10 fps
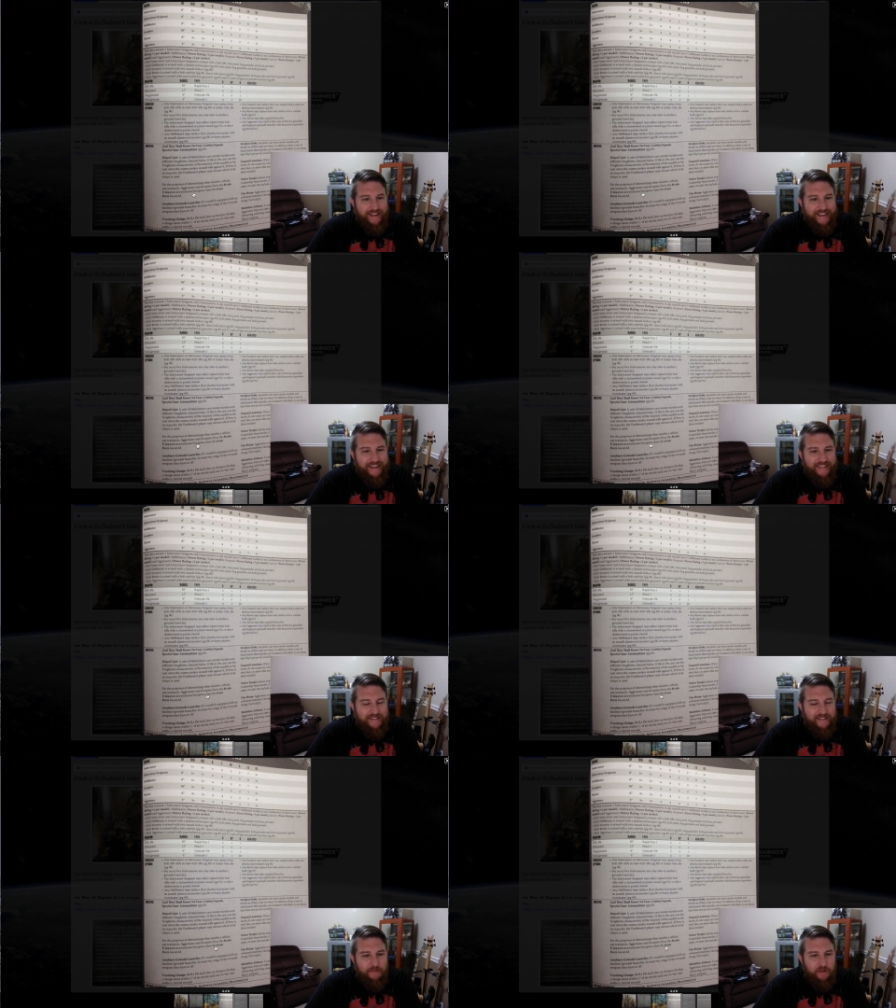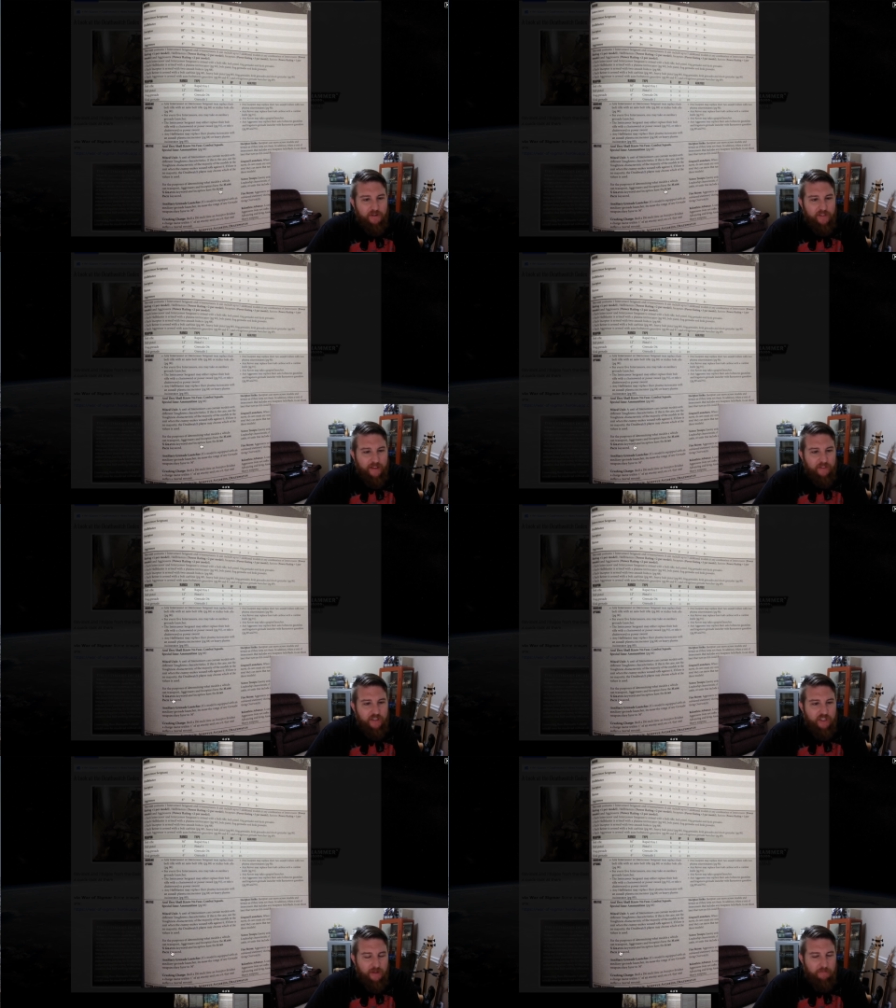and Inceptors have the
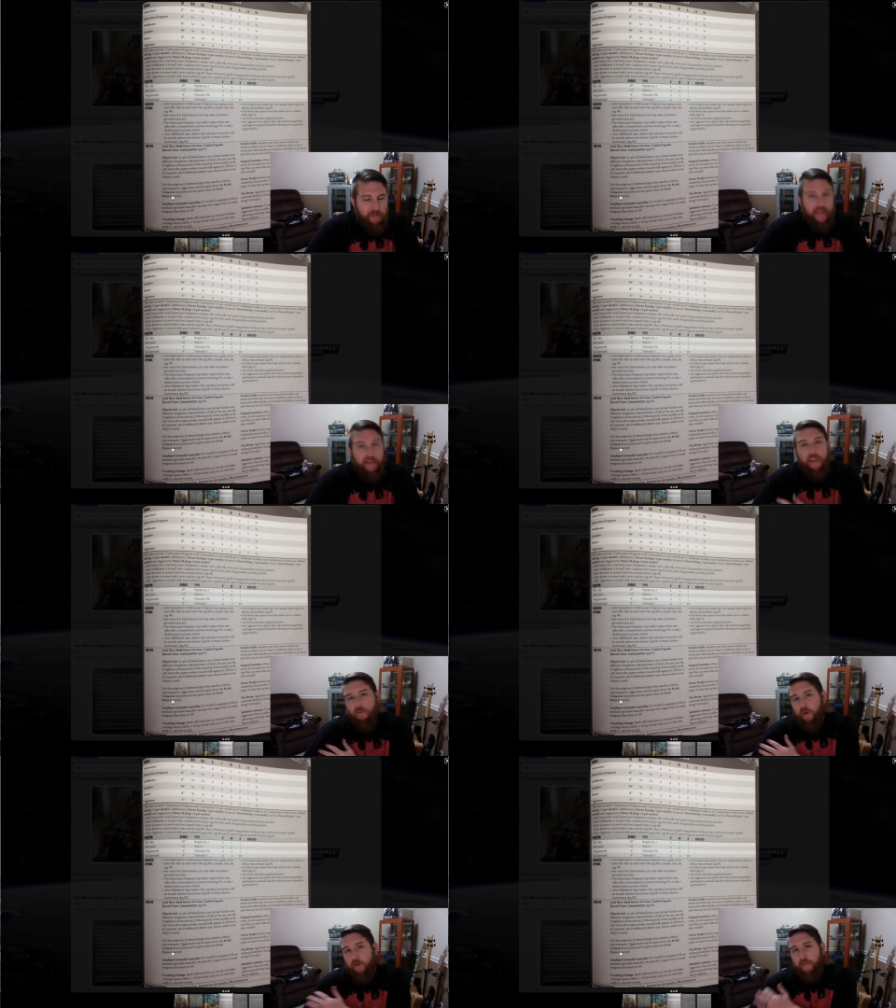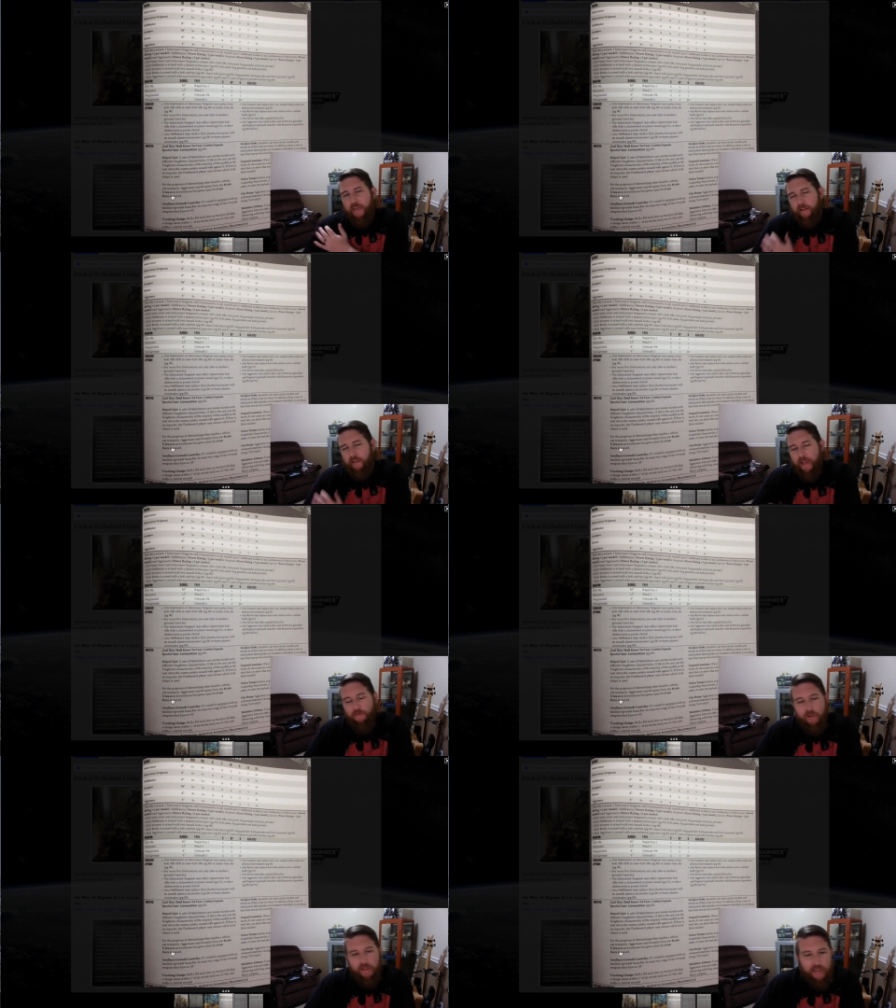Jump Pack keyword, meaning that they
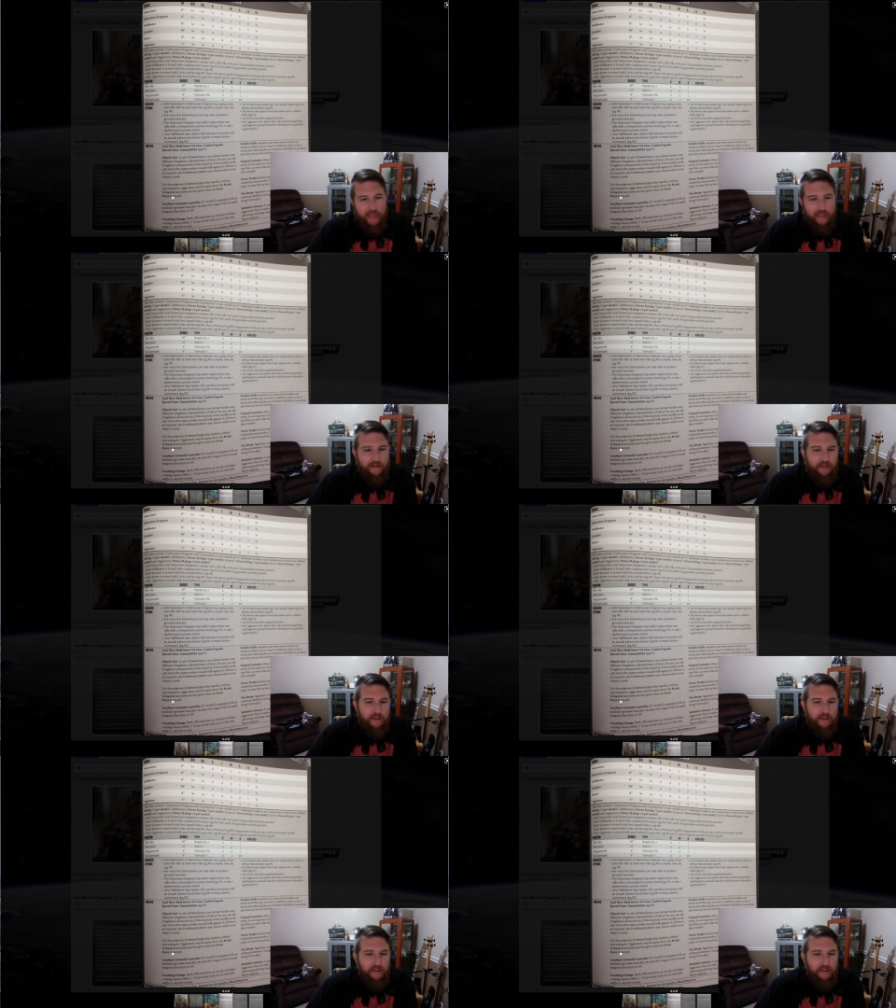really can't